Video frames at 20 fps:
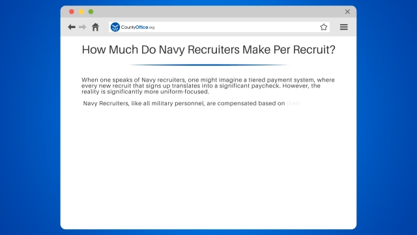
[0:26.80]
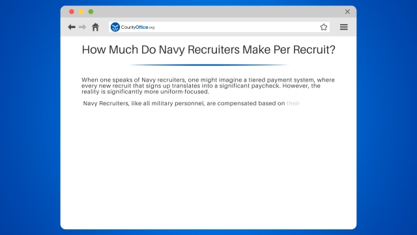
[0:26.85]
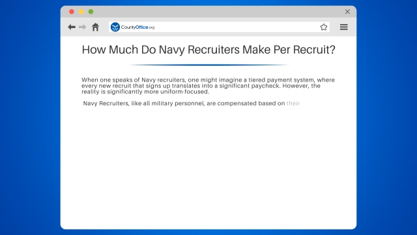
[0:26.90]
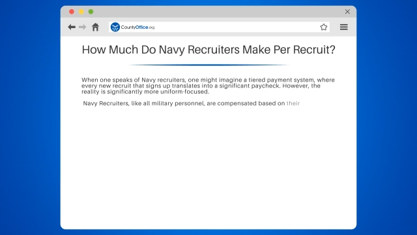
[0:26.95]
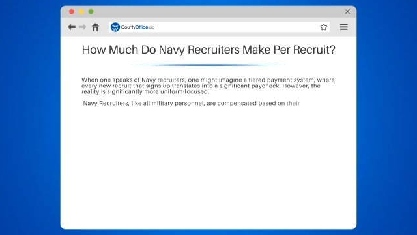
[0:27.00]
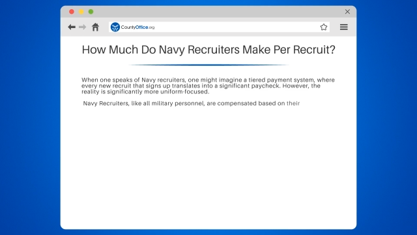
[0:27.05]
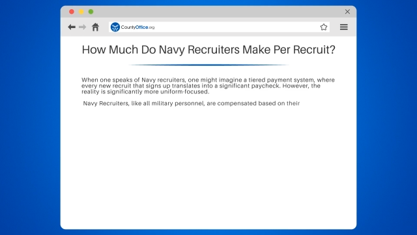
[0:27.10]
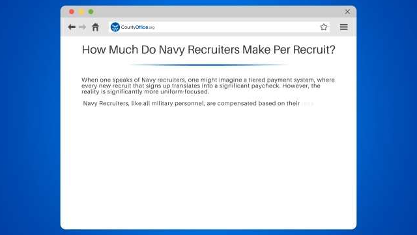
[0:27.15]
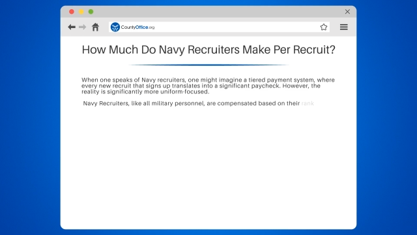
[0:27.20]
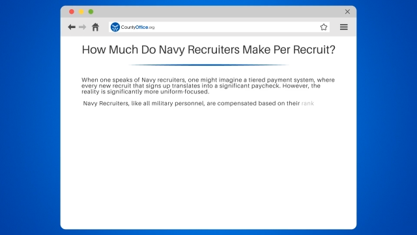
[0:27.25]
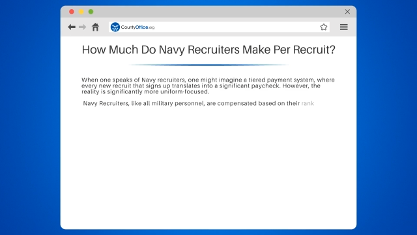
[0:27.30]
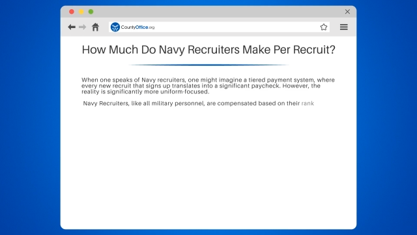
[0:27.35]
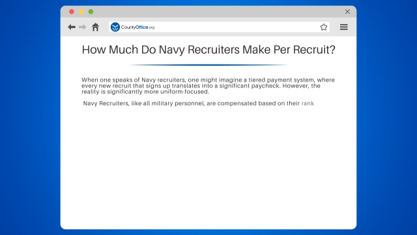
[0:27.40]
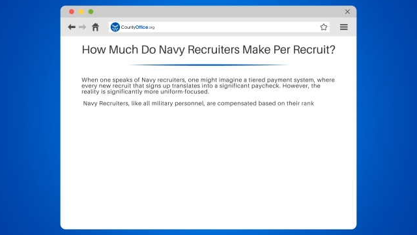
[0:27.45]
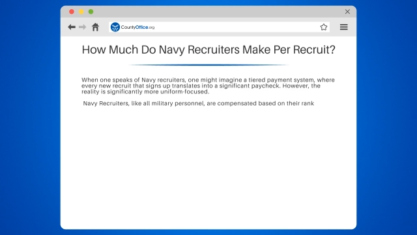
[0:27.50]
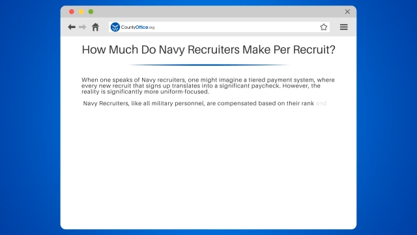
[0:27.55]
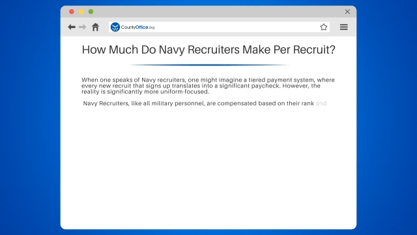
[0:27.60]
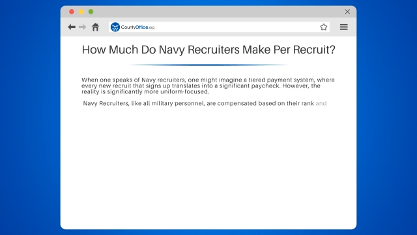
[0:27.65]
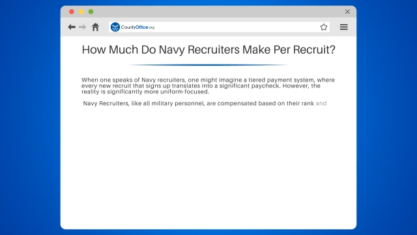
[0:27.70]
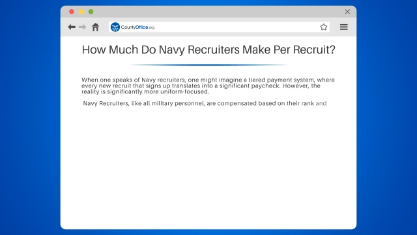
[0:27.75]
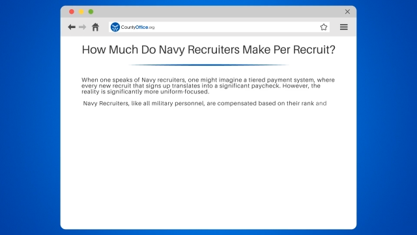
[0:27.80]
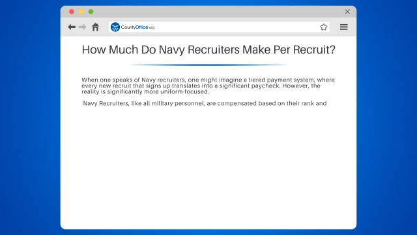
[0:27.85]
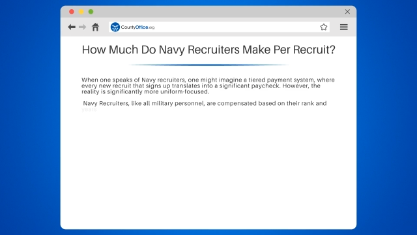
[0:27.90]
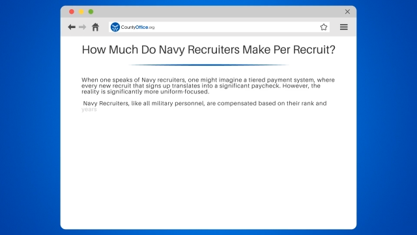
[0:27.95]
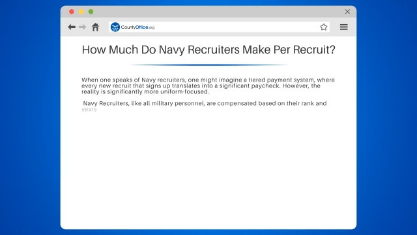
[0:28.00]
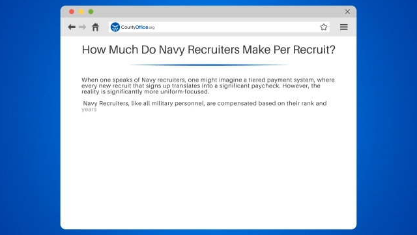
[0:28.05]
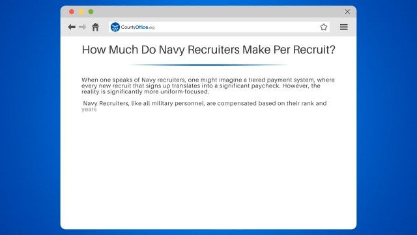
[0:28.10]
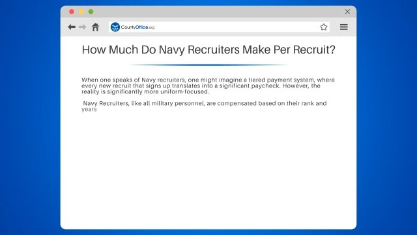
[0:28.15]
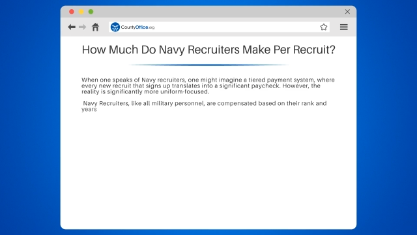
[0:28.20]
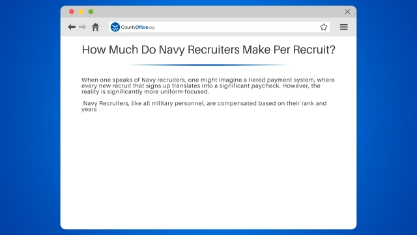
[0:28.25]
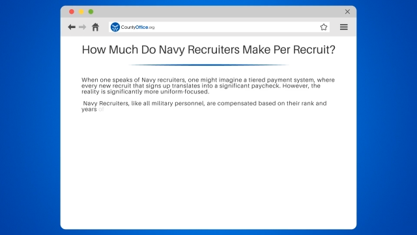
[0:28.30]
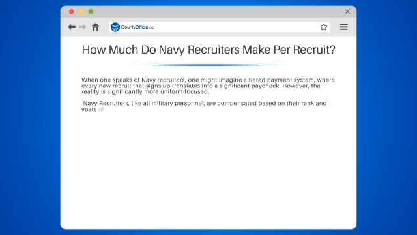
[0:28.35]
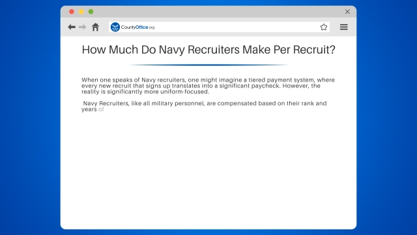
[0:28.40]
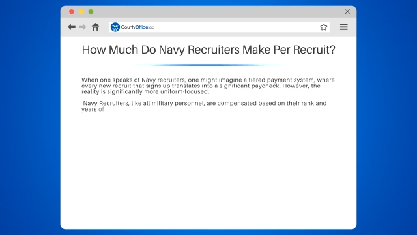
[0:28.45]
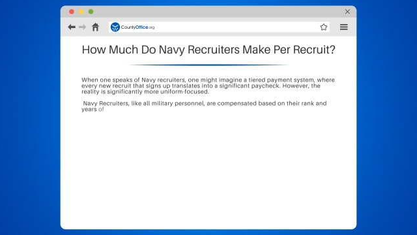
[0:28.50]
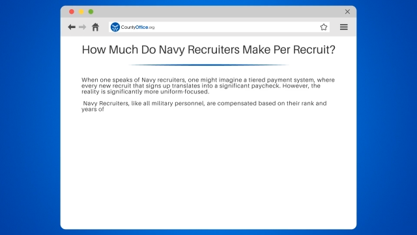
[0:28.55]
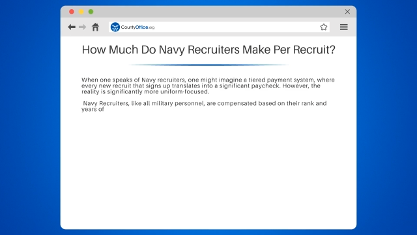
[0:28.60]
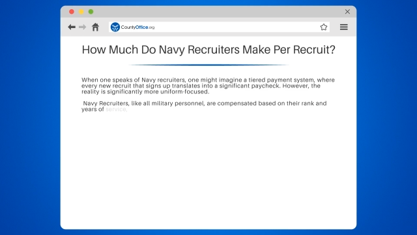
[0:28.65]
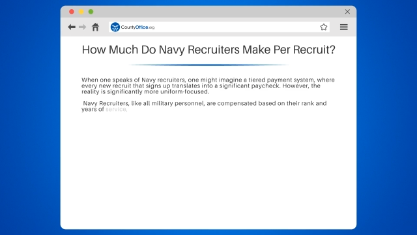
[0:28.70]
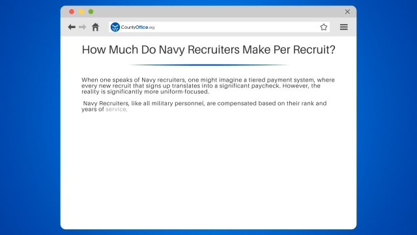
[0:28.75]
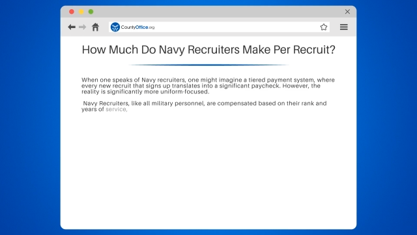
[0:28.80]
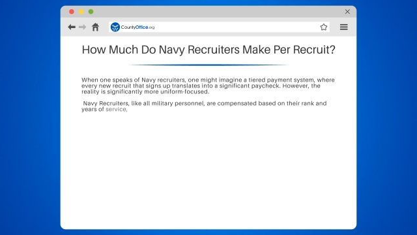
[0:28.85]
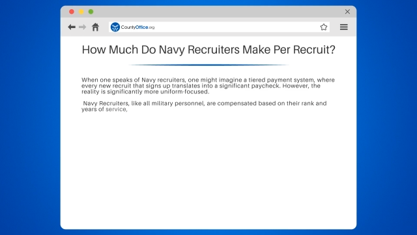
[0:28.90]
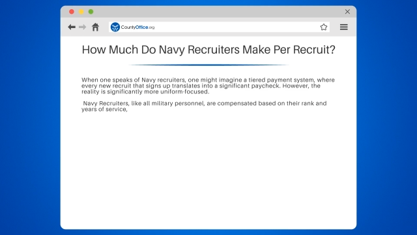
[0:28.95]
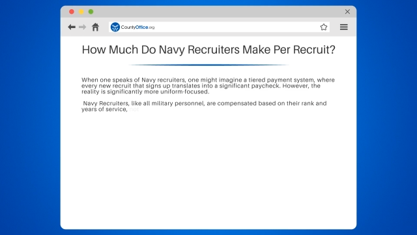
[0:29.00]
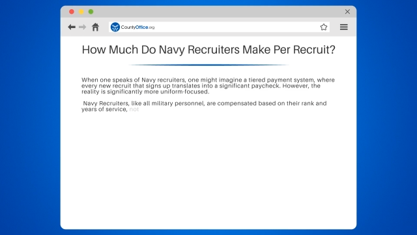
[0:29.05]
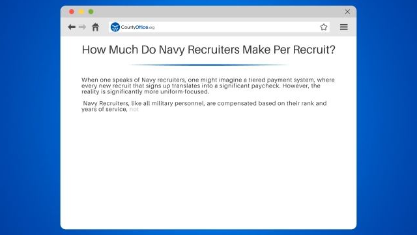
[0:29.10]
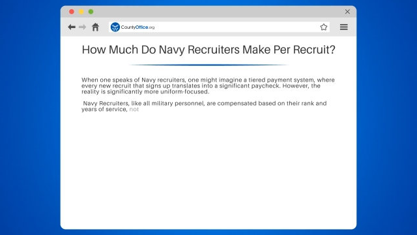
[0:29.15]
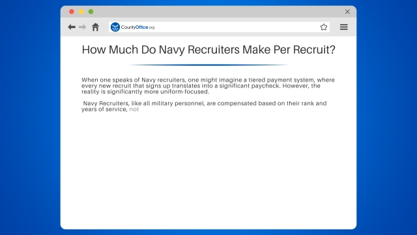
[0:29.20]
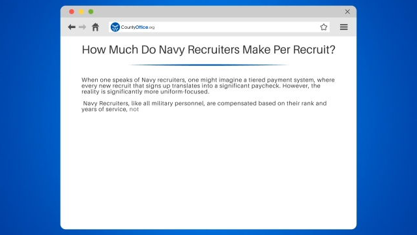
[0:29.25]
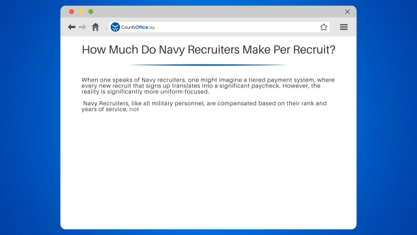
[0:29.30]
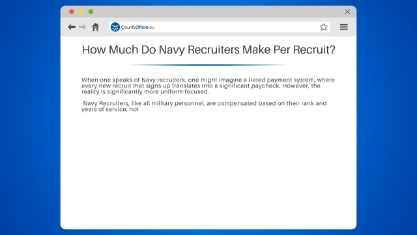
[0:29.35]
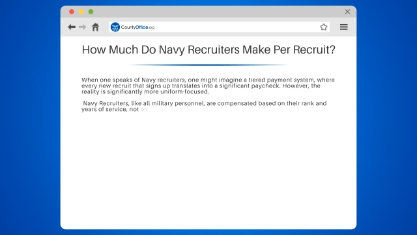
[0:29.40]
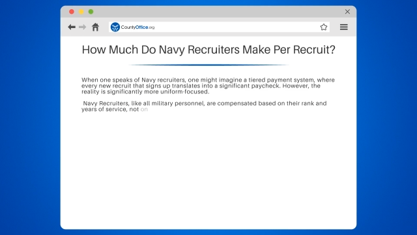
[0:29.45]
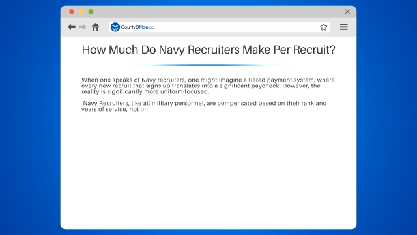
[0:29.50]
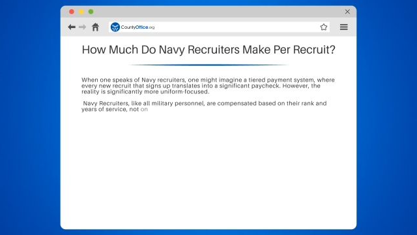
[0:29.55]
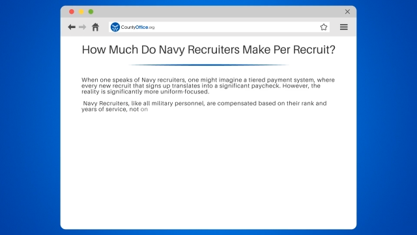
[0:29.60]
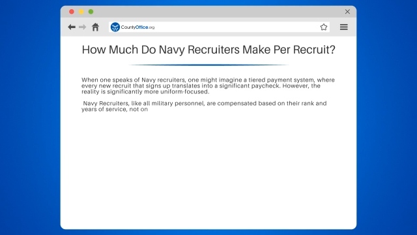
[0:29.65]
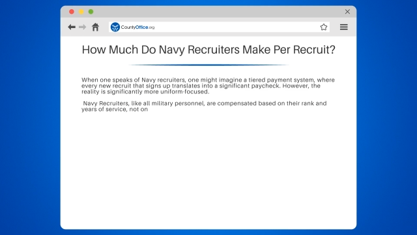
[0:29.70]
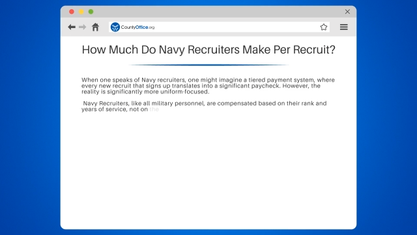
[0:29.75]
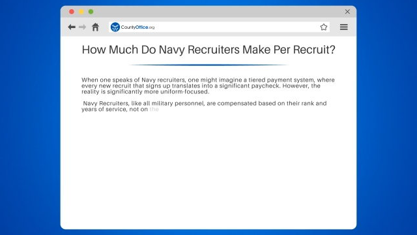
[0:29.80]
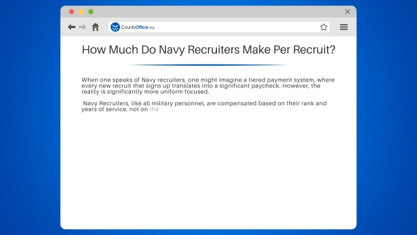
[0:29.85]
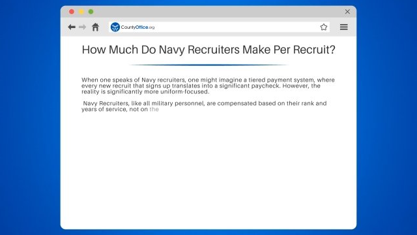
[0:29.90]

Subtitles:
No face is visible, so there are no lips to read.